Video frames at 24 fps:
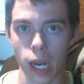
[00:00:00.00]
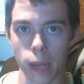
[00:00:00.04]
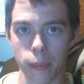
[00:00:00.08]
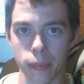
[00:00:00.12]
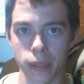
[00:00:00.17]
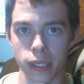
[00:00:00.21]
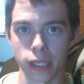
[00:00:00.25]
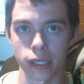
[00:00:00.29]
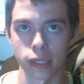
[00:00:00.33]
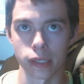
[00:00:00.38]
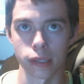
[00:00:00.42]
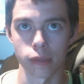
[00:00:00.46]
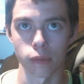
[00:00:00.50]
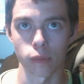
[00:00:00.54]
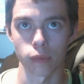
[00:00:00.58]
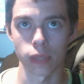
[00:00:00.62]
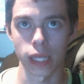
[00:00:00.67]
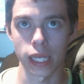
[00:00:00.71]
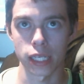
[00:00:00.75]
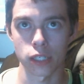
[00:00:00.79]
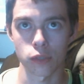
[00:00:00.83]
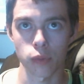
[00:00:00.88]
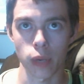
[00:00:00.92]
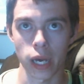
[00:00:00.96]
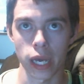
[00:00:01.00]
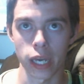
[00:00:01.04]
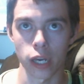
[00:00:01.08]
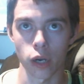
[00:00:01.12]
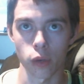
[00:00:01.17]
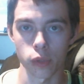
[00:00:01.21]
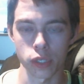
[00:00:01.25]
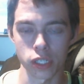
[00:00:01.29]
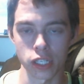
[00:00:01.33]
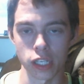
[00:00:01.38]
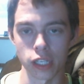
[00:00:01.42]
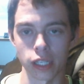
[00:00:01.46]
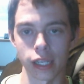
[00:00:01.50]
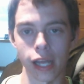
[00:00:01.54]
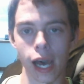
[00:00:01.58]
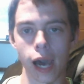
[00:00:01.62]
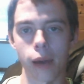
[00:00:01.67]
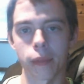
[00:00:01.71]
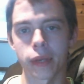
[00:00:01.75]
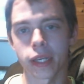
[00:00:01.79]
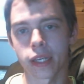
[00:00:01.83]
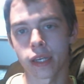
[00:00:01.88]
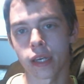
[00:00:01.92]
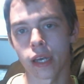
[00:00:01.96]
of crappy and that's why i always did
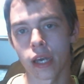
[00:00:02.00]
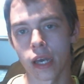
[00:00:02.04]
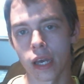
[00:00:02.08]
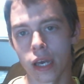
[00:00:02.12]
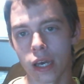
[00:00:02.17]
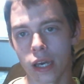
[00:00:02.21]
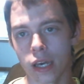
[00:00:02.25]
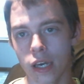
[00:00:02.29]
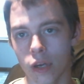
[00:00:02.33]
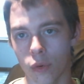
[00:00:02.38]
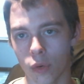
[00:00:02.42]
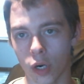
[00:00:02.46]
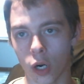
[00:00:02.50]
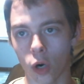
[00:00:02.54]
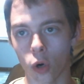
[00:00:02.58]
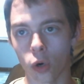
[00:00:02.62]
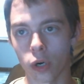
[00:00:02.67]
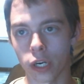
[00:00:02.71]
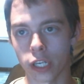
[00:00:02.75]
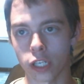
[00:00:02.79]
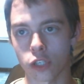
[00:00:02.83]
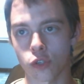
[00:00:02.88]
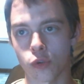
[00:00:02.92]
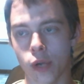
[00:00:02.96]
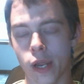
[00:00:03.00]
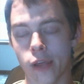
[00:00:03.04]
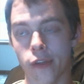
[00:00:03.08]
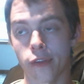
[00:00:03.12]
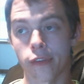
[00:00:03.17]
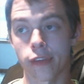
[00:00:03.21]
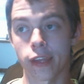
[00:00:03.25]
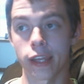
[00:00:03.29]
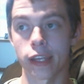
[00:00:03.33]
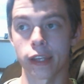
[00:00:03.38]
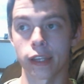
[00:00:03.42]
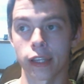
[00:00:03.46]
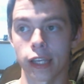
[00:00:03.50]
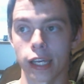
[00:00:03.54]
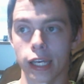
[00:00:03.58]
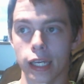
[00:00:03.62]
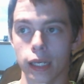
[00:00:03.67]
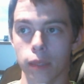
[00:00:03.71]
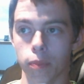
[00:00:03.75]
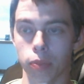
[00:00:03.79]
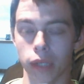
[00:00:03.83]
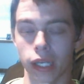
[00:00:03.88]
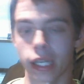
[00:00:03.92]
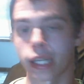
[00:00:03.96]
lobby recordings rather than
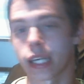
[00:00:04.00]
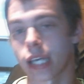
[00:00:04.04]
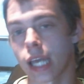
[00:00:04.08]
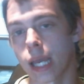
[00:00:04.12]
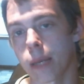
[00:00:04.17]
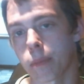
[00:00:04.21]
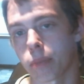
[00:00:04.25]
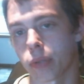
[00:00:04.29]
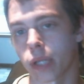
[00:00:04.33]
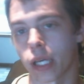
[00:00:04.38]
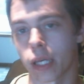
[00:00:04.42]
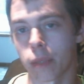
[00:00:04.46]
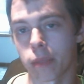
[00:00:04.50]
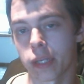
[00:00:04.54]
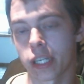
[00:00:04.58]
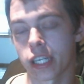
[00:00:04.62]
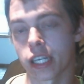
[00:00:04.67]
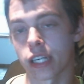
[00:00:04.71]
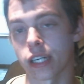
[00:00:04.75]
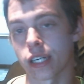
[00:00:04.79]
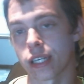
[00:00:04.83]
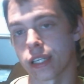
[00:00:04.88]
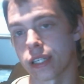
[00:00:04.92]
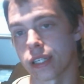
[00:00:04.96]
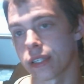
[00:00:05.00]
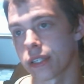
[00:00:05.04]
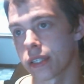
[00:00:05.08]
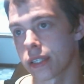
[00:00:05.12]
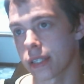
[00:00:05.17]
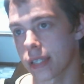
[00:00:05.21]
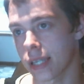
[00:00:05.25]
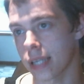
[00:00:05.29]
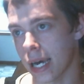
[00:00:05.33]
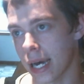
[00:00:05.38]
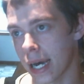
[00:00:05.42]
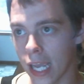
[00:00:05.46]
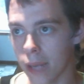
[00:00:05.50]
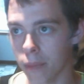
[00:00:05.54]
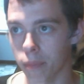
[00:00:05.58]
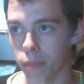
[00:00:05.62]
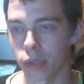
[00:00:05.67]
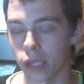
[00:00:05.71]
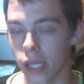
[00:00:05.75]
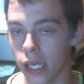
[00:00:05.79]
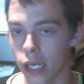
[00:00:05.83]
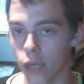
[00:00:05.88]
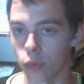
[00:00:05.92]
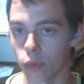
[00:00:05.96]
like playing gameplay because the
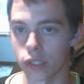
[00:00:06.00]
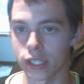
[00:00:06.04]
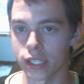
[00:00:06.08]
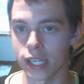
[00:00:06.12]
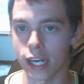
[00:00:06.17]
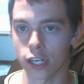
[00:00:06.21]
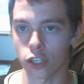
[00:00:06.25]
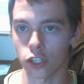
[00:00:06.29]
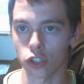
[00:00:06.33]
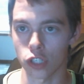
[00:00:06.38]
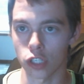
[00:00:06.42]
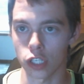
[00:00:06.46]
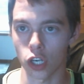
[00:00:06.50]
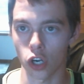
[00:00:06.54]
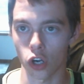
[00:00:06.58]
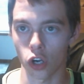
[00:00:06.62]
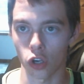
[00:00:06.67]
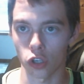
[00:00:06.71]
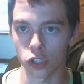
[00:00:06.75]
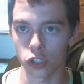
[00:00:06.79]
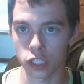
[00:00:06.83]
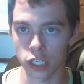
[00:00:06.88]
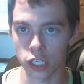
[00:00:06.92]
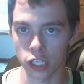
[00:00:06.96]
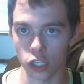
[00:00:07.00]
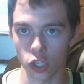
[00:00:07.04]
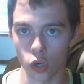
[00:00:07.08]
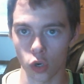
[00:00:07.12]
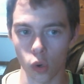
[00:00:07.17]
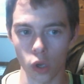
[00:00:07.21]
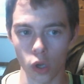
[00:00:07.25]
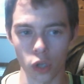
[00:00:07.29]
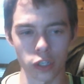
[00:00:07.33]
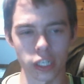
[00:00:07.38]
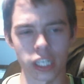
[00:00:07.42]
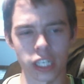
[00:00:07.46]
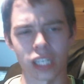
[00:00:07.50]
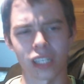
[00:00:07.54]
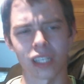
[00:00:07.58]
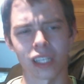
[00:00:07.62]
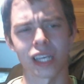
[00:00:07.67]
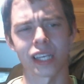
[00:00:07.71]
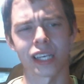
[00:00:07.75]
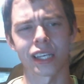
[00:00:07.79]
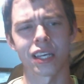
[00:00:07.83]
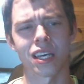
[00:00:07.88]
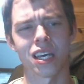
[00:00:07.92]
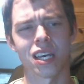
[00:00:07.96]
gameplay was actually causing the quality to
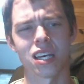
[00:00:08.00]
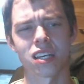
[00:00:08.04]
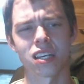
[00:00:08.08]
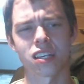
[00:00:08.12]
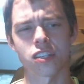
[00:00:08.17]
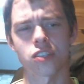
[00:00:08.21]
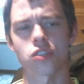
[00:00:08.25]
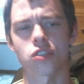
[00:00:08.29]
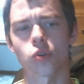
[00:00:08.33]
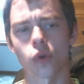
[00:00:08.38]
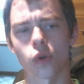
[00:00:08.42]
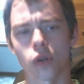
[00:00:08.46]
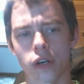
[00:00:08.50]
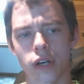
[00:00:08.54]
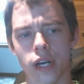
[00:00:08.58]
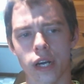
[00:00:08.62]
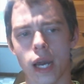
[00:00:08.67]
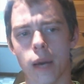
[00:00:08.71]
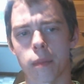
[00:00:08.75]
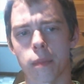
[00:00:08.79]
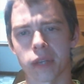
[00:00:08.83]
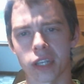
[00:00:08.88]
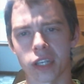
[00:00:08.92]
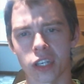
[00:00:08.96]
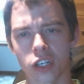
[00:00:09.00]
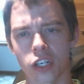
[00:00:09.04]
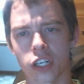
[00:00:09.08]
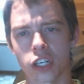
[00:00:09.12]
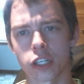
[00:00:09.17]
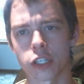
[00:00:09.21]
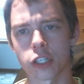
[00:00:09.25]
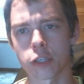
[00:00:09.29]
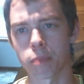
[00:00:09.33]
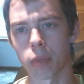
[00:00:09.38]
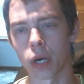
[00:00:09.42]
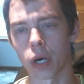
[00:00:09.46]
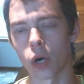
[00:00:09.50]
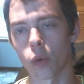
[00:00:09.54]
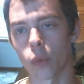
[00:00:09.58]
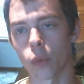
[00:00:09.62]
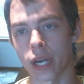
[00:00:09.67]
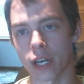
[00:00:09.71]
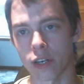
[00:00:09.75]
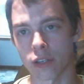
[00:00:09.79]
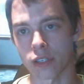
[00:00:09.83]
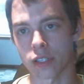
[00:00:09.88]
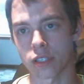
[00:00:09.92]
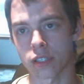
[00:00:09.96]
like distort and not be good.
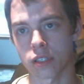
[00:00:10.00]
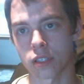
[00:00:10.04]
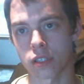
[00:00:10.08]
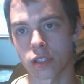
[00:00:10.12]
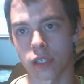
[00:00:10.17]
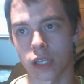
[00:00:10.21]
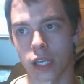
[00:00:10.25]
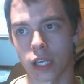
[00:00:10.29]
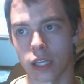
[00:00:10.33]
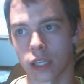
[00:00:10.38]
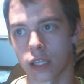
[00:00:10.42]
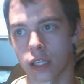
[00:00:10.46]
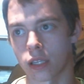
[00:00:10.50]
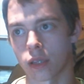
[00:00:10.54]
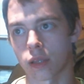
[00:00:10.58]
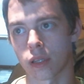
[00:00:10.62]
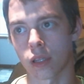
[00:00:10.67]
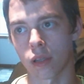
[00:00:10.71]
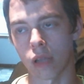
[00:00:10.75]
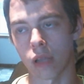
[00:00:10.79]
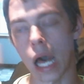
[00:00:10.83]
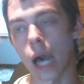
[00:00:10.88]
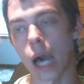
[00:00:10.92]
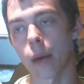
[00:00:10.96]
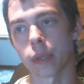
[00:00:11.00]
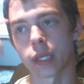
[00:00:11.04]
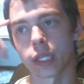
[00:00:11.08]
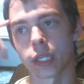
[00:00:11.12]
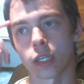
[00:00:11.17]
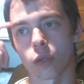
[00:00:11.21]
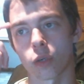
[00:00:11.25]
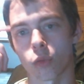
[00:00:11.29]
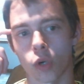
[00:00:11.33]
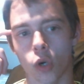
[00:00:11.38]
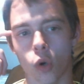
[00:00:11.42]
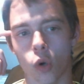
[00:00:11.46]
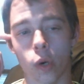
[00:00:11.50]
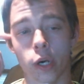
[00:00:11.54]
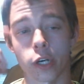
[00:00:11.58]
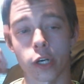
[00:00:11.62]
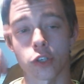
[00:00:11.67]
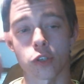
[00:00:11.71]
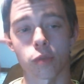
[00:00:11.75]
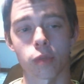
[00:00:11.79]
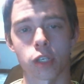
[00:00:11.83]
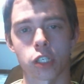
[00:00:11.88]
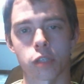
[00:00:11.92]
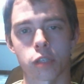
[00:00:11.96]
But when I was in the lobby, it didn't
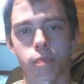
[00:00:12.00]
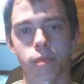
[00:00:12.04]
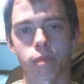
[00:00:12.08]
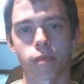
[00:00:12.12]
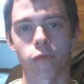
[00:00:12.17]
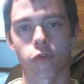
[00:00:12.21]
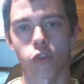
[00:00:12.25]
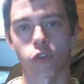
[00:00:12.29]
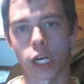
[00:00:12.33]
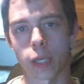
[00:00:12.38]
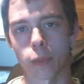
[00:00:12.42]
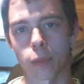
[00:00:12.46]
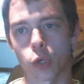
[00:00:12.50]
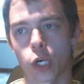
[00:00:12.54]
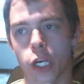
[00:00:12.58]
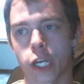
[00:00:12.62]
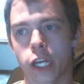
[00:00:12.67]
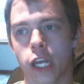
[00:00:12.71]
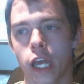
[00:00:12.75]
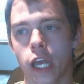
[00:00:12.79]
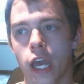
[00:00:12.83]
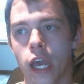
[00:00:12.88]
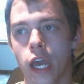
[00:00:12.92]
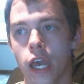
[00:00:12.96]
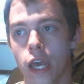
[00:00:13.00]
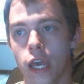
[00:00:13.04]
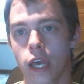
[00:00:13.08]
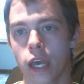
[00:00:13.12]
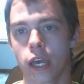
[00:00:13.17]
require too much frame rate